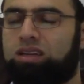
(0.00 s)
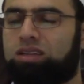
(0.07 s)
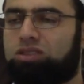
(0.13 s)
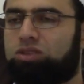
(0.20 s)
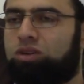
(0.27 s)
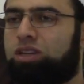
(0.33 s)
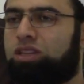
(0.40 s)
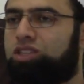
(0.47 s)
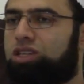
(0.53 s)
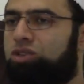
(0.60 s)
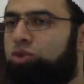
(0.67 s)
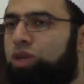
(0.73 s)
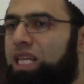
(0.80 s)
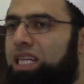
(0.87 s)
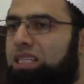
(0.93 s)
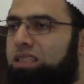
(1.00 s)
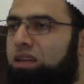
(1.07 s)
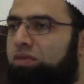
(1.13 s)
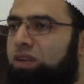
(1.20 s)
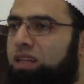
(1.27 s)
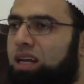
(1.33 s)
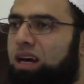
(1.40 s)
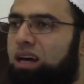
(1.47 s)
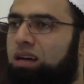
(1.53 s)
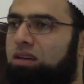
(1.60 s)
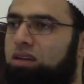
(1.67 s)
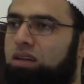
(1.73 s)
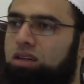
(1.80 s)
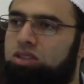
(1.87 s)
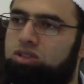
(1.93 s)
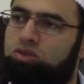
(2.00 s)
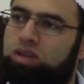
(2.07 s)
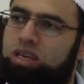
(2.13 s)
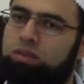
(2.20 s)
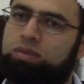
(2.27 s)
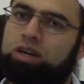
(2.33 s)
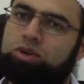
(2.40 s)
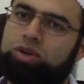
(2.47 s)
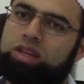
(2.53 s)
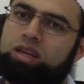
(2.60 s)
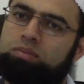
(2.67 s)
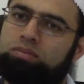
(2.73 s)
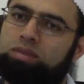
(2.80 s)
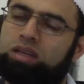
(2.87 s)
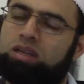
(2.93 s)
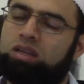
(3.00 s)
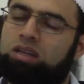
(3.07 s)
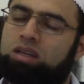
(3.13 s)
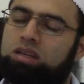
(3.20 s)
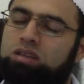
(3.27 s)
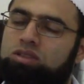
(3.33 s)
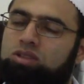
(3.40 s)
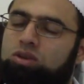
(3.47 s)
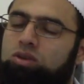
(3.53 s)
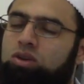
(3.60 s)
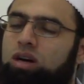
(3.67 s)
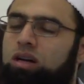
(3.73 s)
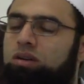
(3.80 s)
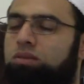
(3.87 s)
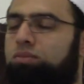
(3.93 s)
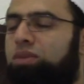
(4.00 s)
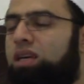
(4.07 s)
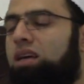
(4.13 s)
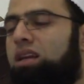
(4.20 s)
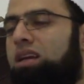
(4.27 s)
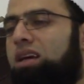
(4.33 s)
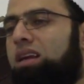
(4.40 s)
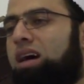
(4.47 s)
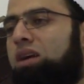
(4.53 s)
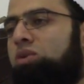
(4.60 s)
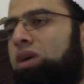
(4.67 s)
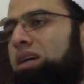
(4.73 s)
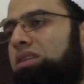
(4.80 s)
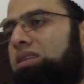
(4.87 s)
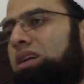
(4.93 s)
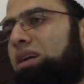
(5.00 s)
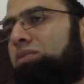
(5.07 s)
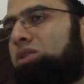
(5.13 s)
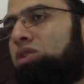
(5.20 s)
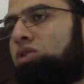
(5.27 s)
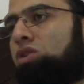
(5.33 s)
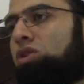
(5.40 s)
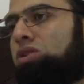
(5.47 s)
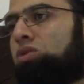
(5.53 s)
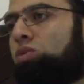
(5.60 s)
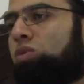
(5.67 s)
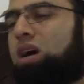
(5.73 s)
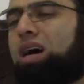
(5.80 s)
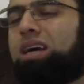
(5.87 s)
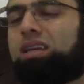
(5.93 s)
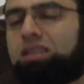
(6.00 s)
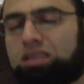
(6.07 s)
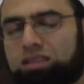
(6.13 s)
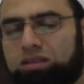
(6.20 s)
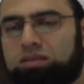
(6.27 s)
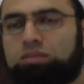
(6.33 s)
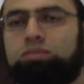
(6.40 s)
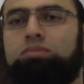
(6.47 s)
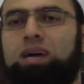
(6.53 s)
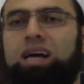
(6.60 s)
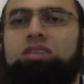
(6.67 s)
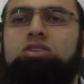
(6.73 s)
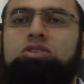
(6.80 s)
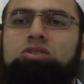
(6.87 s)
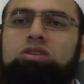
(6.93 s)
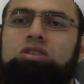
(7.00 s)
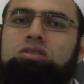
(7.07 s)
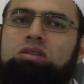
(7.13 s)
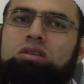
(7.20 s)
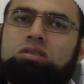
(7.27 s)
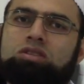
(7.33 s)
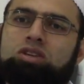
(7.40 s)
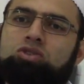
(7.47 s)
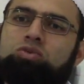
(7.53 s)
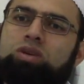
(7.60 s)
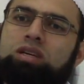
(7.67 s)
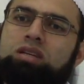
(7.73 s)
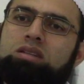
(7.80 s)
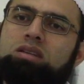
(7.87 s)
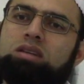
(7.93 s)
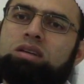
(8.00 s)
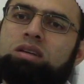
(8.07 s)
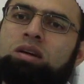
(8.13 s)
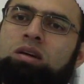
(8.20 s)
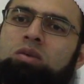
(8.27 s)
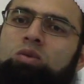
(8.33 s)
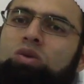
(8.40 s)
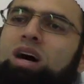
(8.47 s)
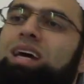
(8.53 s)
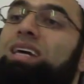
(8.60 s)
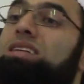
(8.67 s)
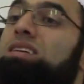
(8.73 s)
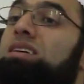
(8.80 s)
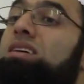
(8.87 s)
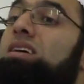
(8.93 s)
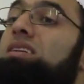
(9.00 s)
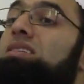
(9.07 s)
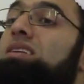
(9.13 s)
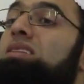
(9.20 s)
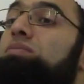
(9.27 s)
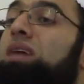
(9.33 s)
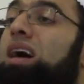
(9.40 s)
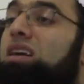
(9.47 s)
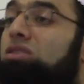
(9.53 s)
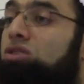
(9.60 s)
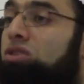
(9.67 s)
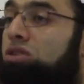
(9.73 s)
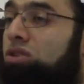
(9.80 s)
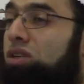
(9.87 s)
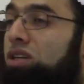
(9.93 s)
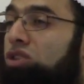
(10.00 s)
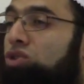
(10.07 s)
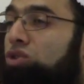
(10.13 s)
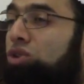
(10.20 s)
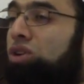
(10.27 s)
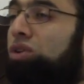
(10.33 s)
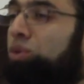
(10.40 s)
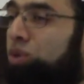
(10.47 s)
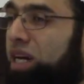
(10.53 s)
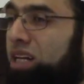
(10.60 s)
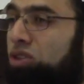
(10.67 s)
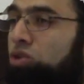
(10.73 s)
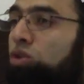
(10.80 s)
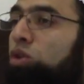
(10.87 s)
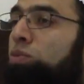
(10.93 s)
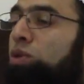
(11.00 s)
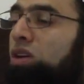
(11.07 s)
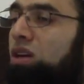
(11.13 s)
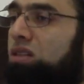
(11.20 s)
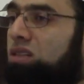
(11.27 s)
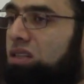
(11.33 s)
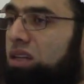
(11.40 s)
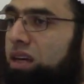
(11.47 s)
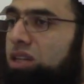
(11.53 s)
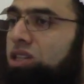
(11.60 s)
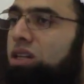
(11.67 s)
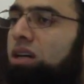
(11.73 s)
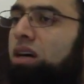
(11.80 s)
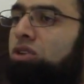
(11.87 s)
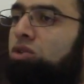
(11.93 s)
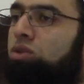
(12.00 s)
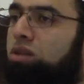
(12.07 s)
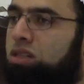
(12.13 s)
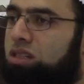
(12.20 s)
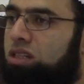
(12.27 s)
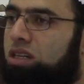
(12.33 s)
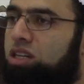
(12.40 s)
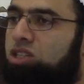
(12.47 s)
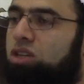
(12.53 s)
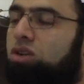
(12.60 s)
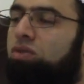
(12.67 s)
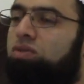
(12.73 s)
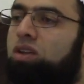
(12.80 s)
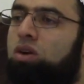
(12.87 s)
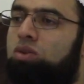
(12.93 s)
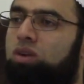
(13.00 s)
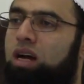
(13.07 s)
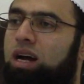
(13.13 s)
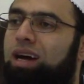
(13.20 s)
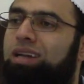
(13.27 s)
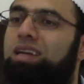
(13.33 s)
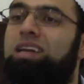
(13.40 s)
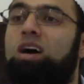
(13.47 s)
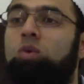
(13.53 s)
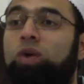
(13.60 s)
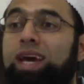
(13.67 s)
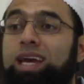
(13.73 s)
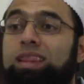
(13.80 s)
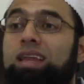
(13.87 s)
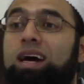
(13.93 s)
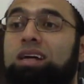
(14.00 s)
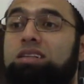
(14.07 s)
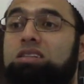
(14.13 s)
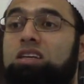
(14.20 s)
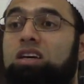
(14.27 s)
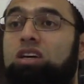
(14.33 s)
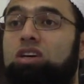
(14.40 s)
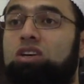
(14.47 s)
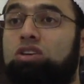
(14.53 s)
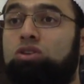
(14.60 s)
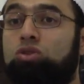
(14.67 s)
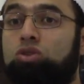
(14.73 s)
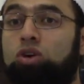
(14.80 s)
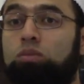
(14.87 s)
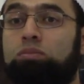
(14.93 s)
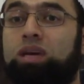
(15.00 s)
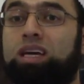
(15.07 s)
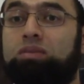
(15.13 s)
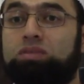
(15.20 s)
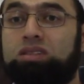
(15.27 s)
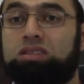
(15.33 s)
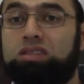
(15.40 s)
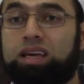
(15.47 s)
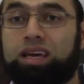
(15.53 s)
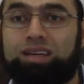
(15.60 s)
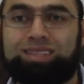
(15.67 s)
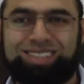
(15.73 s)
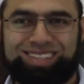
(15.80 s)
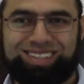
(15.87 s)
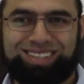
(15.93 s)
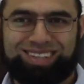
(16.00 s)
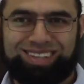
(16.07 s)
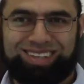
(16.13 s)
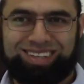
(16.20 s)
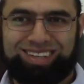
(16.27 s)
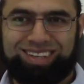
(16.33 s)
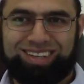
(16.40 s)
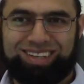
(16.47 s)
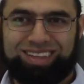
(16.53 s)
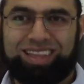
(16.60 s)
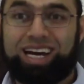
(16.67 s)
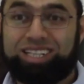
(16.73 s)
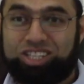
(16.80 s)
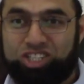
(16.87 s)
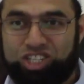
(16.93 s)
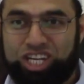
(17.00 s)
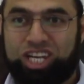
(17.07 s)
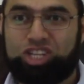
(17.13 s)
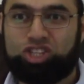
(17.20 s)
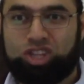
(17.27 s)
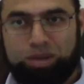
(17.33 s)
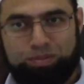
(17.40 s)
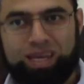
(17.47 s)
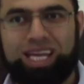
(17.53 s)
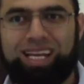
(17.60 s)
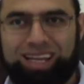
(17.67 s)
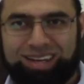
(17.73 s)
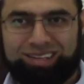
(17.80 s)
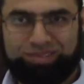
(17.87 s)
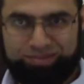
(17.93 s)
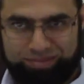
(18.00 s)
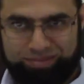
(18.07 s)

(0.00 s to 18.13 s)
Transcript: So he just released the fatha to keep the rhythm. So bihi al ilahu anzala. Because why it is mandatory to learn tajweed? Why it is, is it mandatory to correct your pronunciation and your recitation of the Quran in a way that you don't make mistakes that changed the meaning.